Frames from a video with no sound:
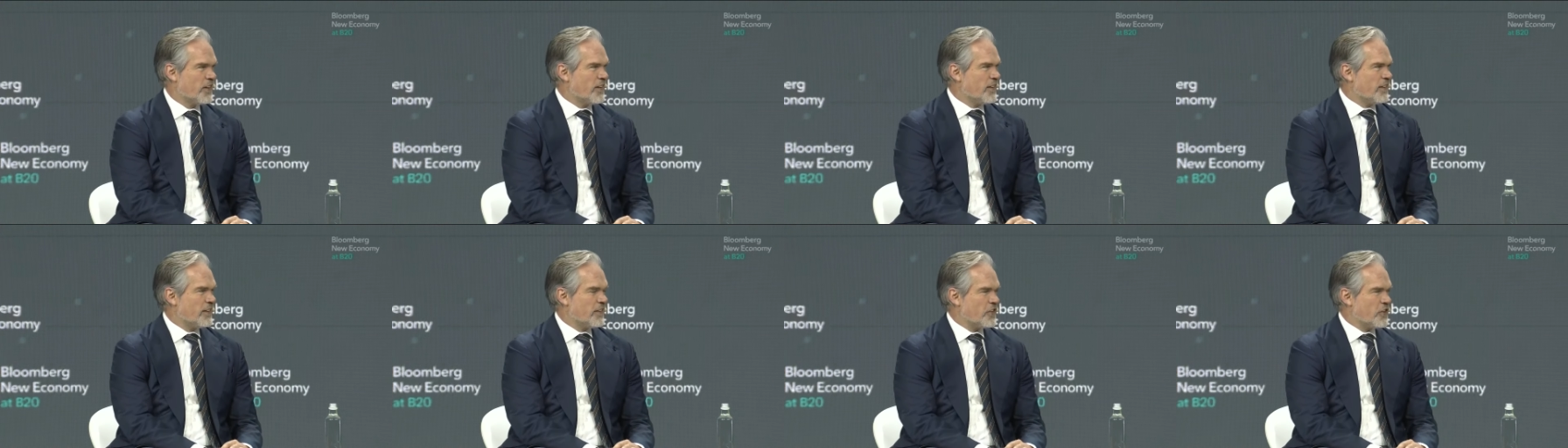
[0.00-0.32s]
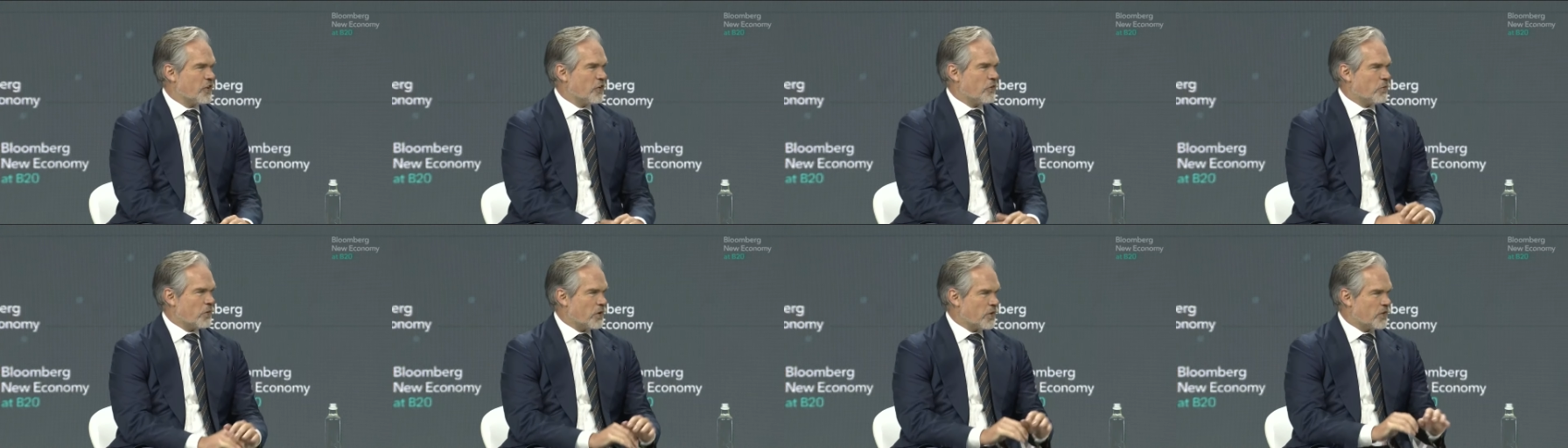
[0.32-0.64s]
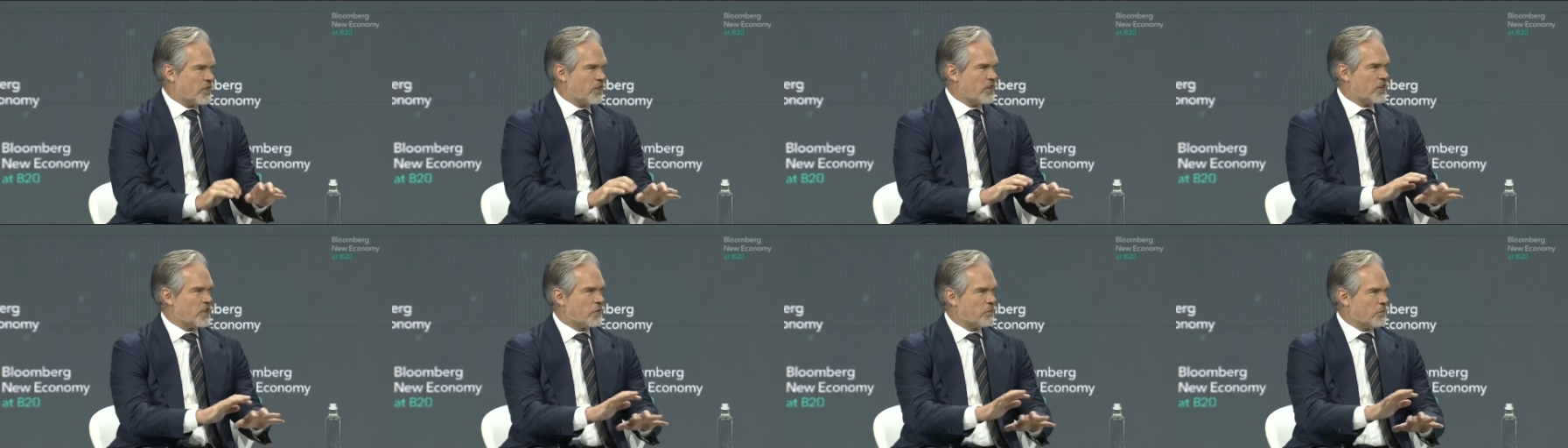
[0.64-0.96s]
was a
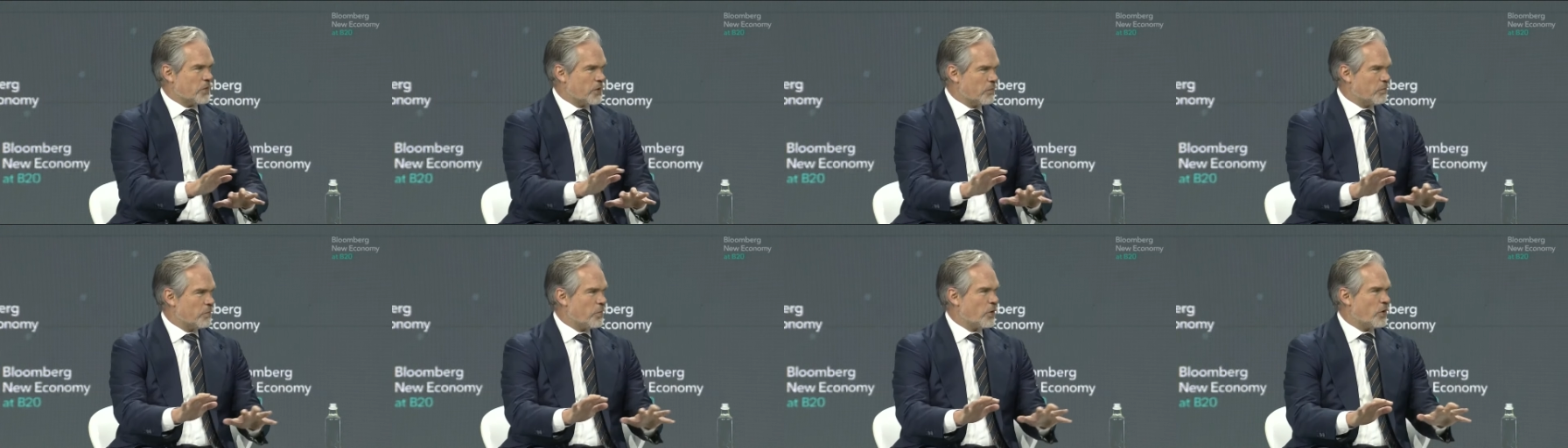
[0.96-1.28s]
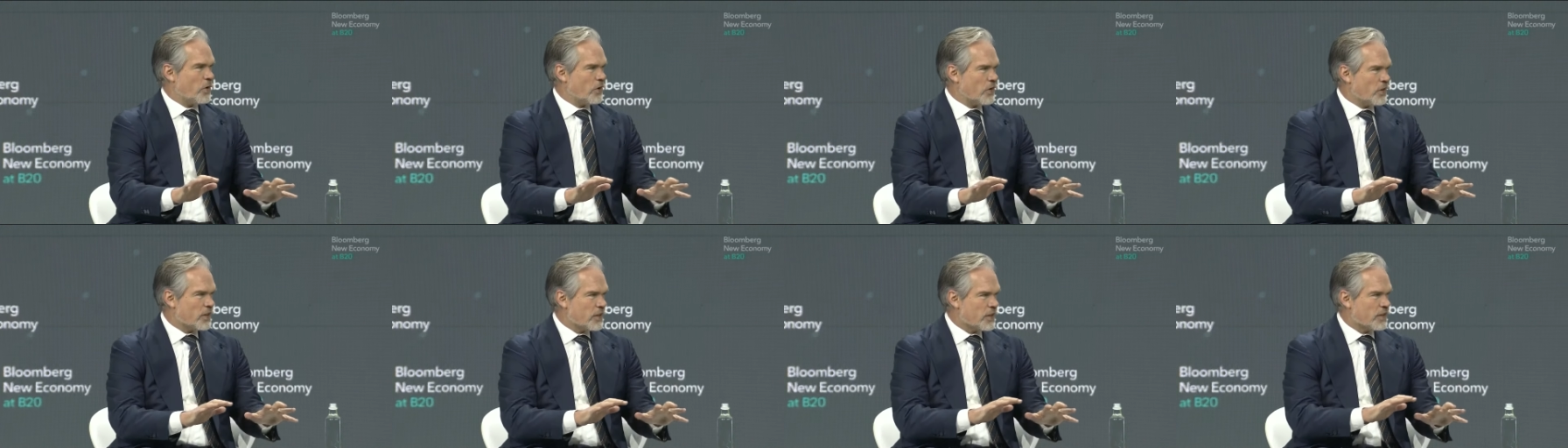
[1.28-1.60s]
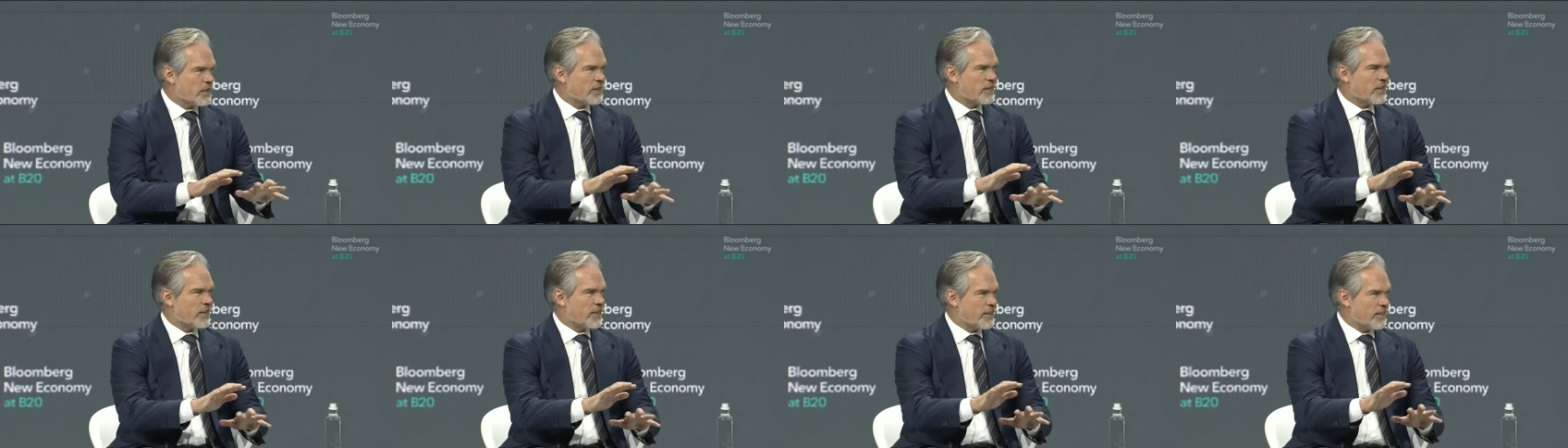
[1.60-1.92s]
little bit buried
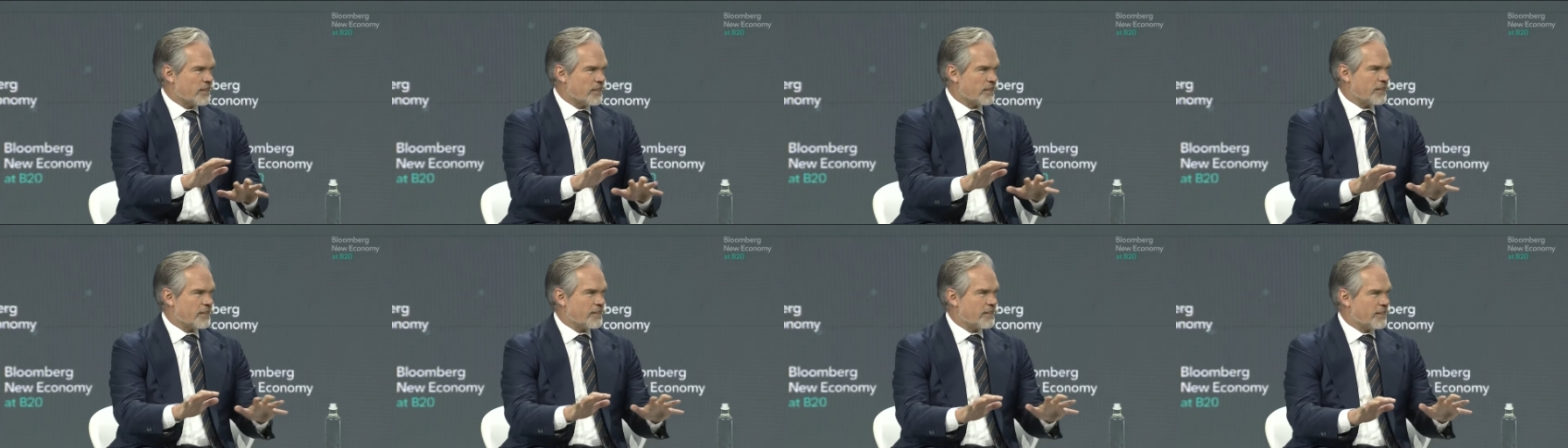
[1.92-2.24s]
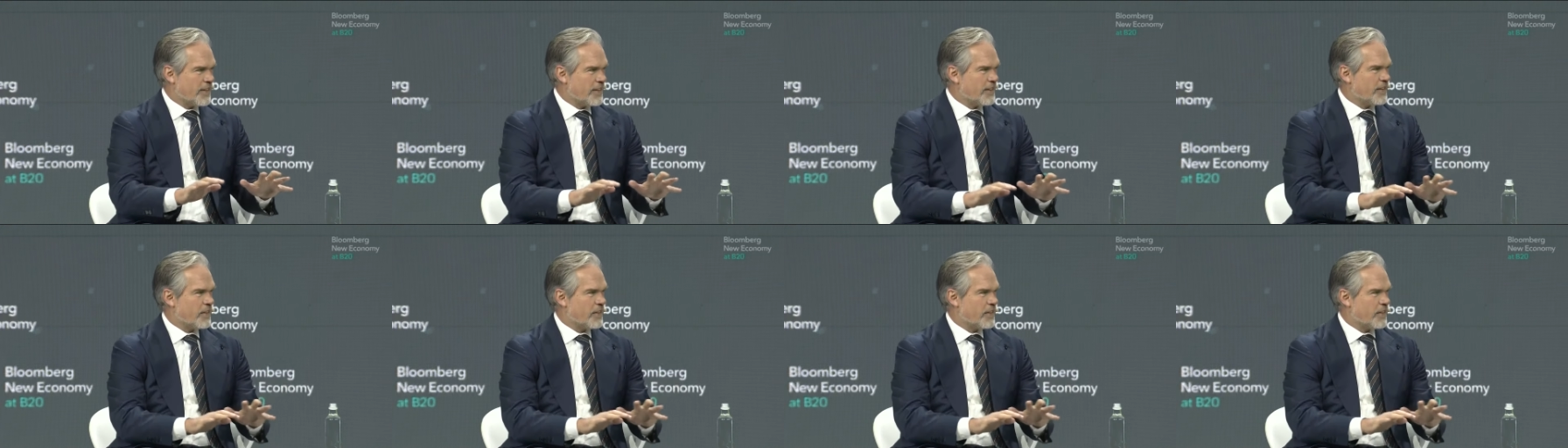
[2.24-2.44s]
under